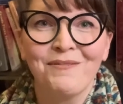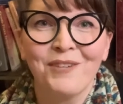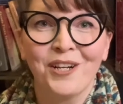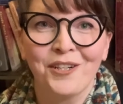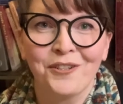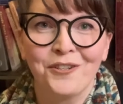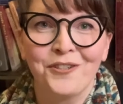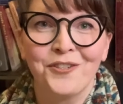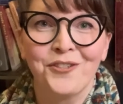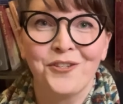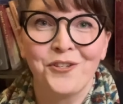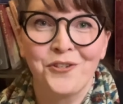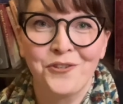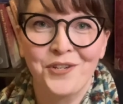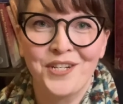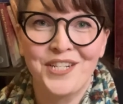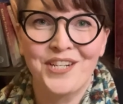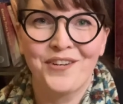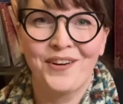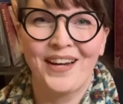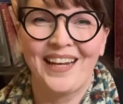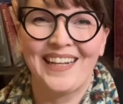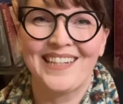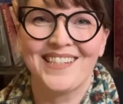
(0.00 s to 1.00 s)
Sundari
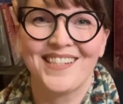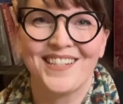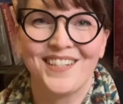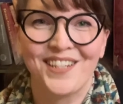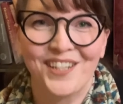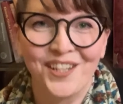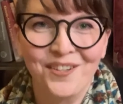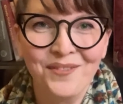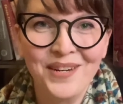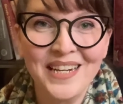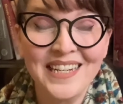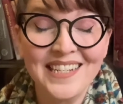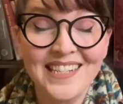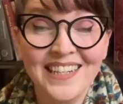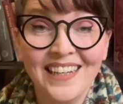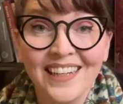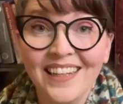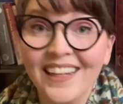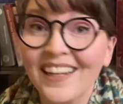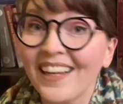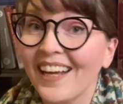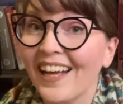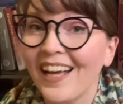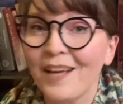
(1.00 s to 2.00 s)
Johansson Hurwitz.
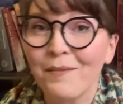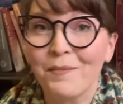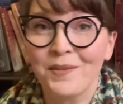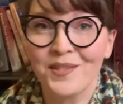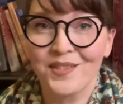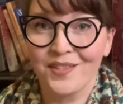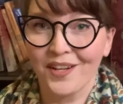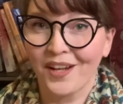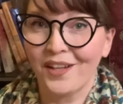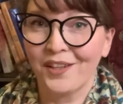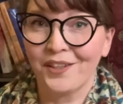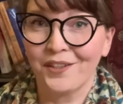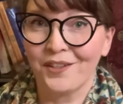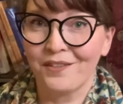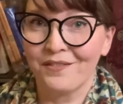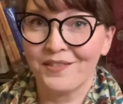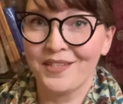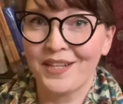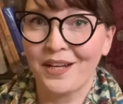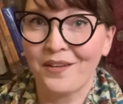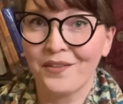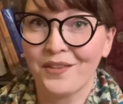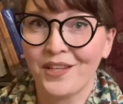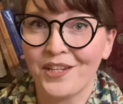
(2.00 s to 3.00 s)
I'm a scholar of
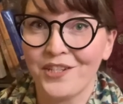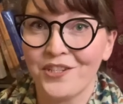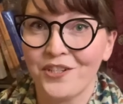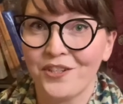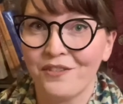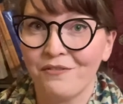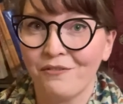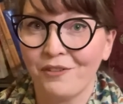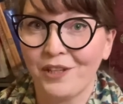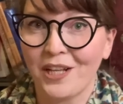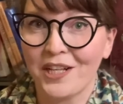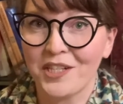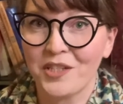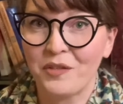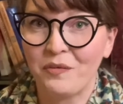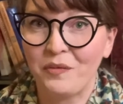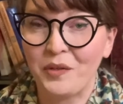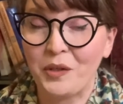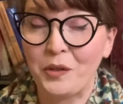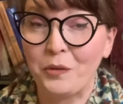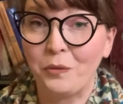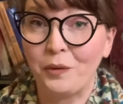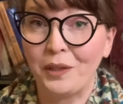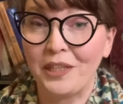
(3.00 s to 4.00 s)
South Asian philosophy
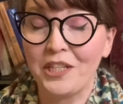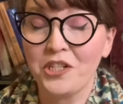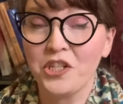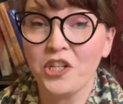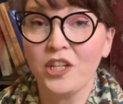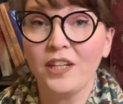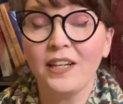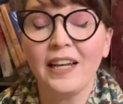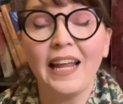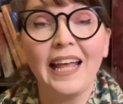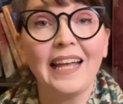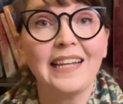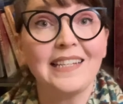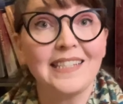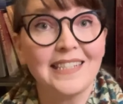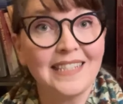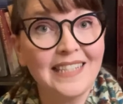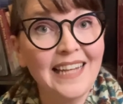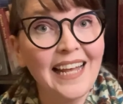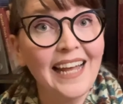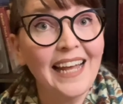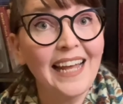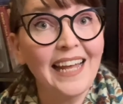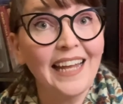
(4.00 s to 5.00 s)
and religion, and
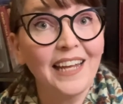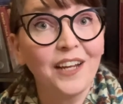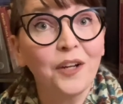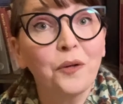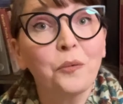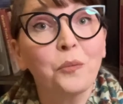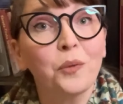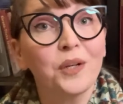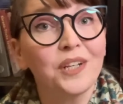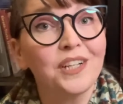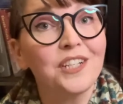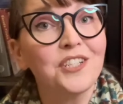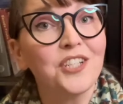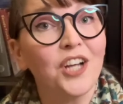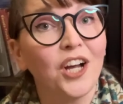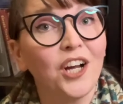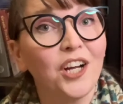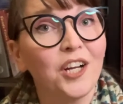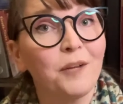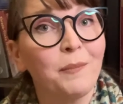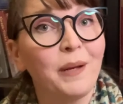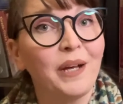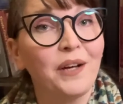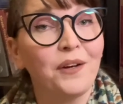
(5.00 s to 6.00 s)
today we're going to
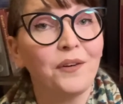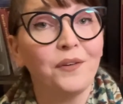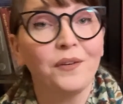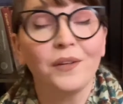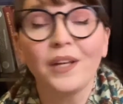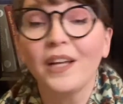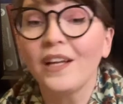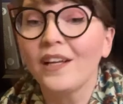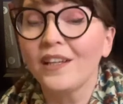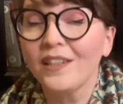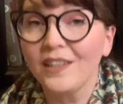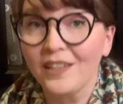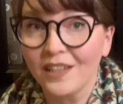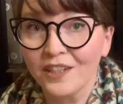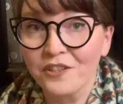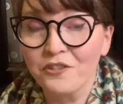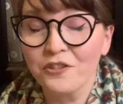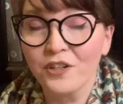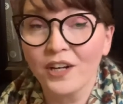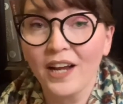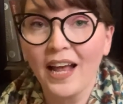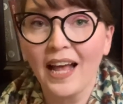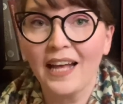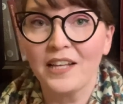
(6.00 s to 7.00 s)
talk about
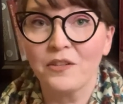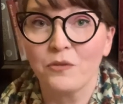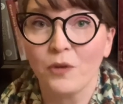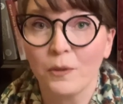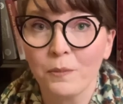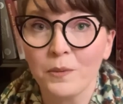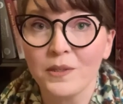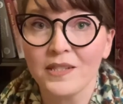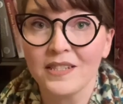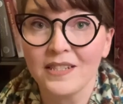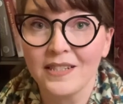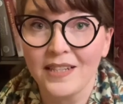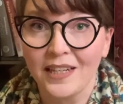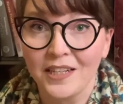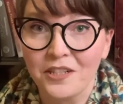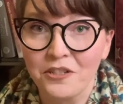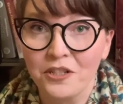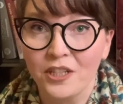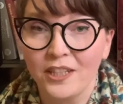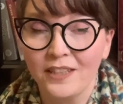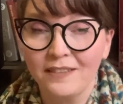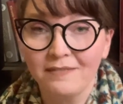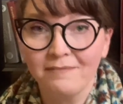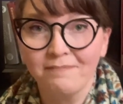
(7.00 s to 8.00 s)
Yantra as
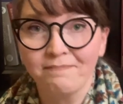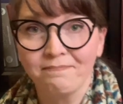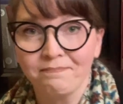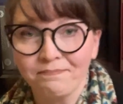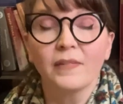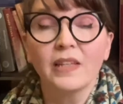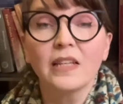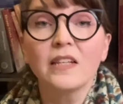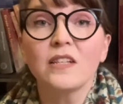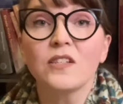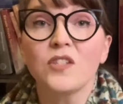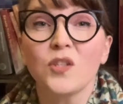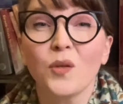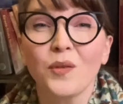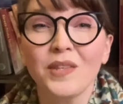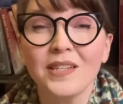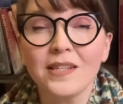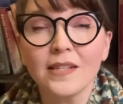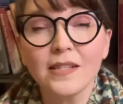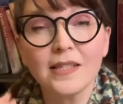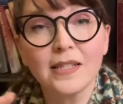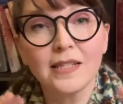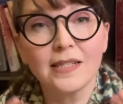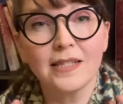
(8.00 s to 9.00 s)
representation. So this
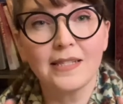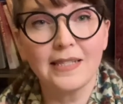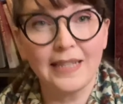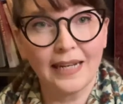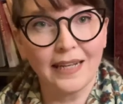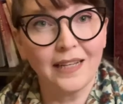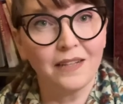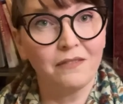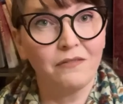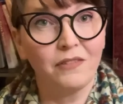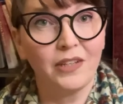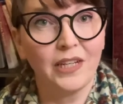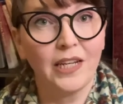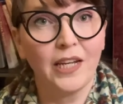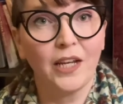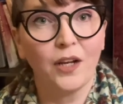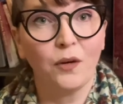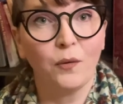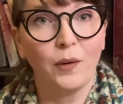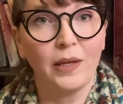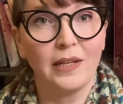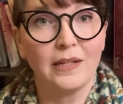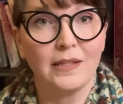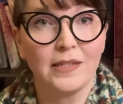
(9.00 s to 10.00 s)
is the second
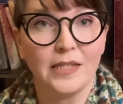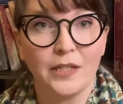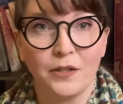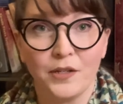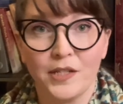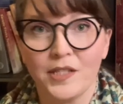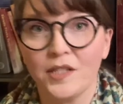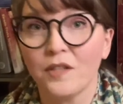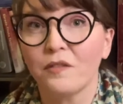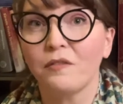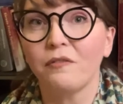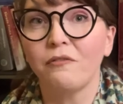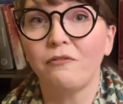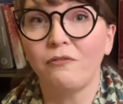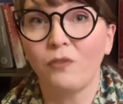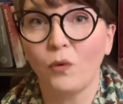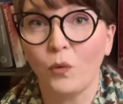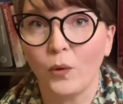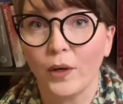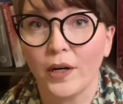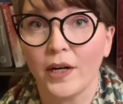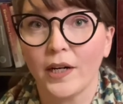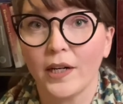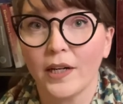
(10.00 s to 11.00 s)
video in a series of
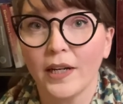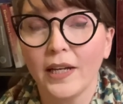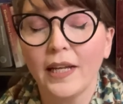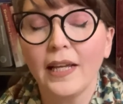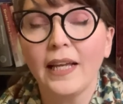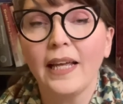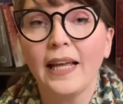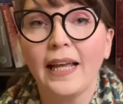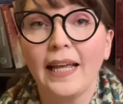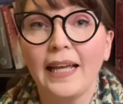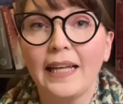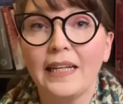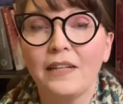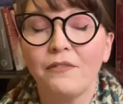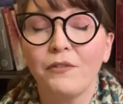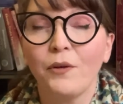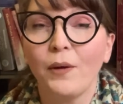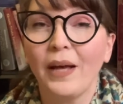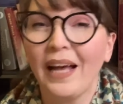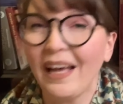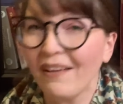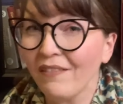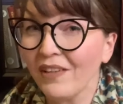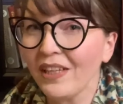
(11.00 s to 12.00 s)
4, and if you
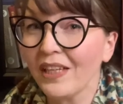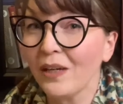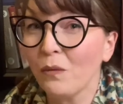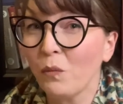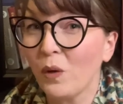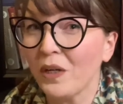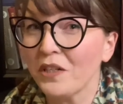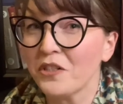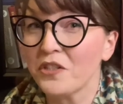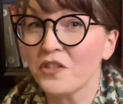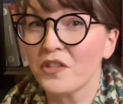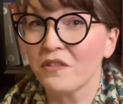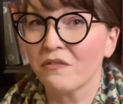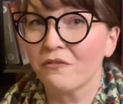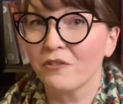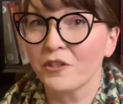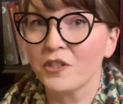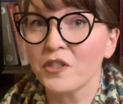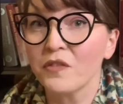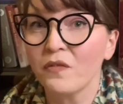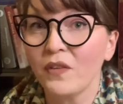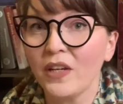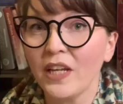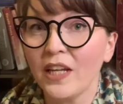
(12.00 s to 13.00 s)
haven't yet watched the
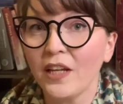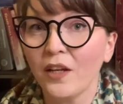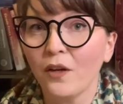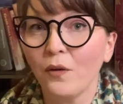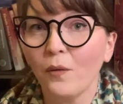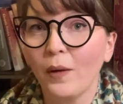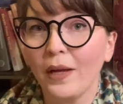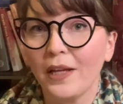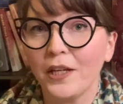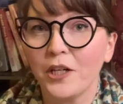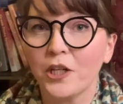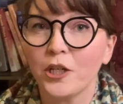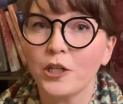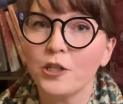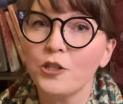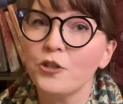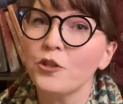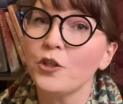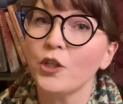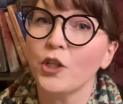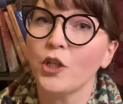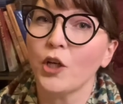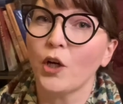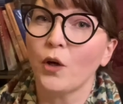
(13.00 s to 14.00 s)
first video, I encourage you
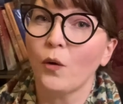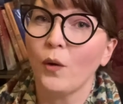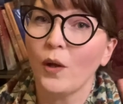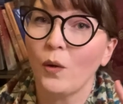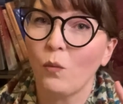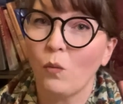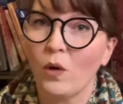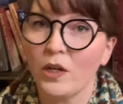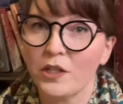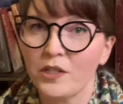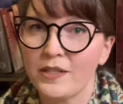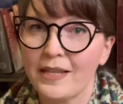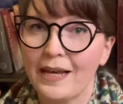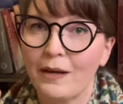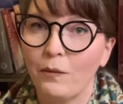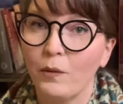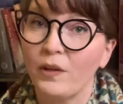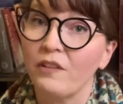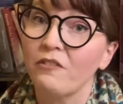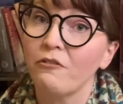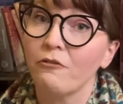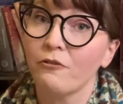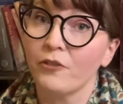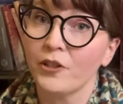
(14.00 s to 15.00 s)
to go and watch that
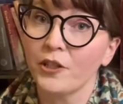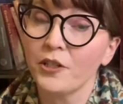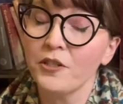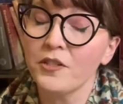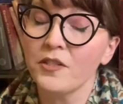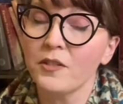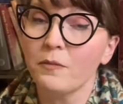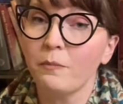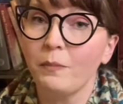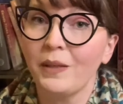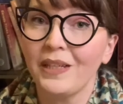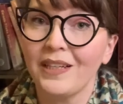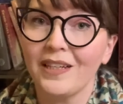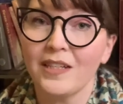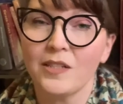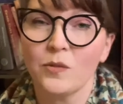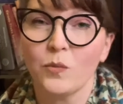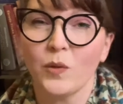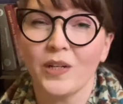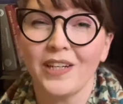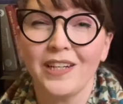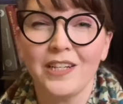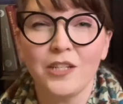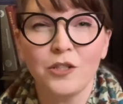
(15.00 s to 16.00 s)
one first, because
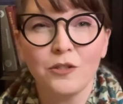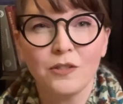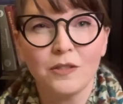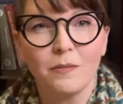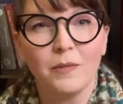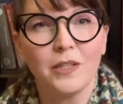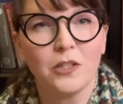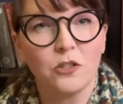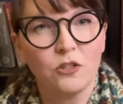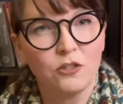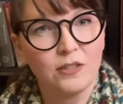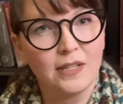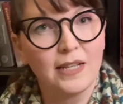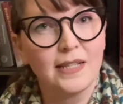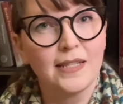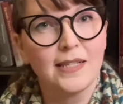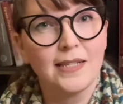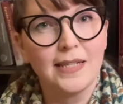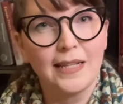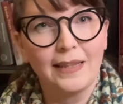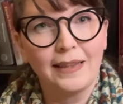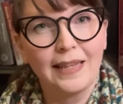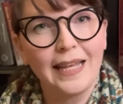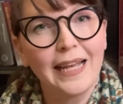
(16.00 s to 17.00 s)
we're going to do some
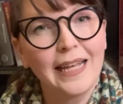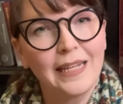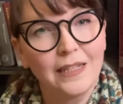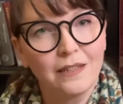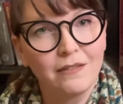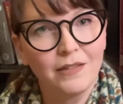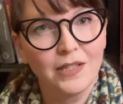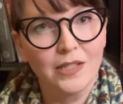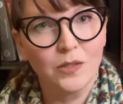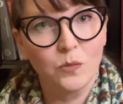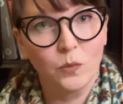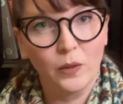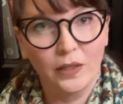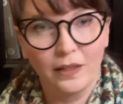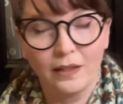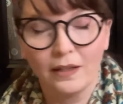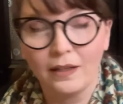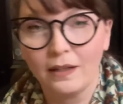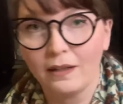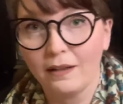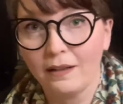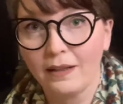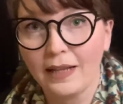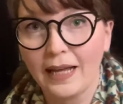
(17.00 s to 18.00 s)
exercises at the end of this
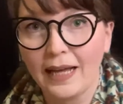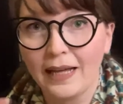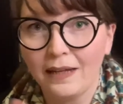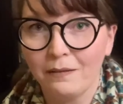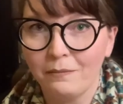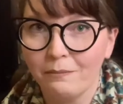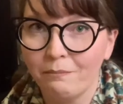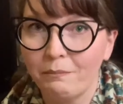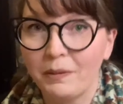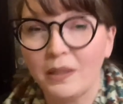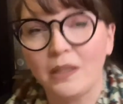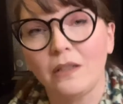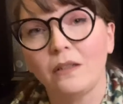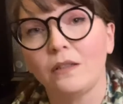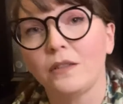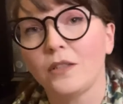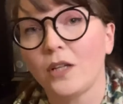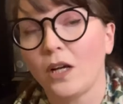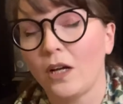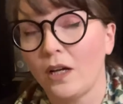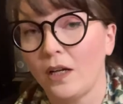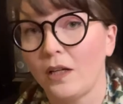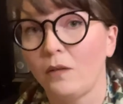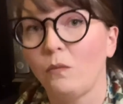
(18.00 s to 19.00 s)
one that build
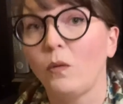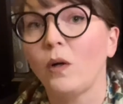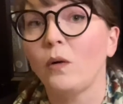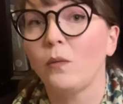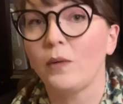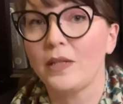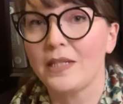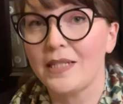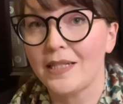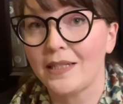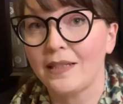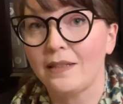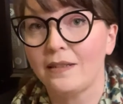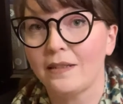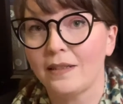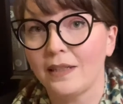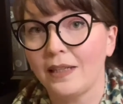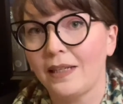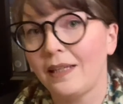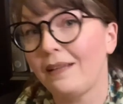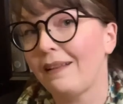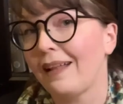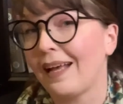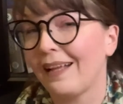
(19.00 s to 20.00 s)
on what we did
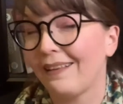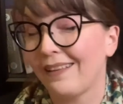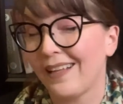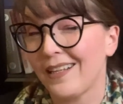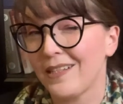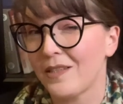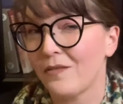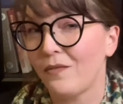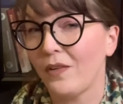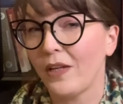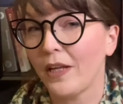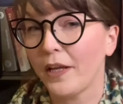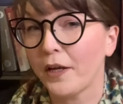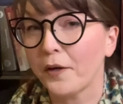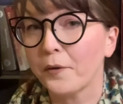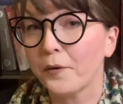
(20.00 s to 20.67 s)
in that last video.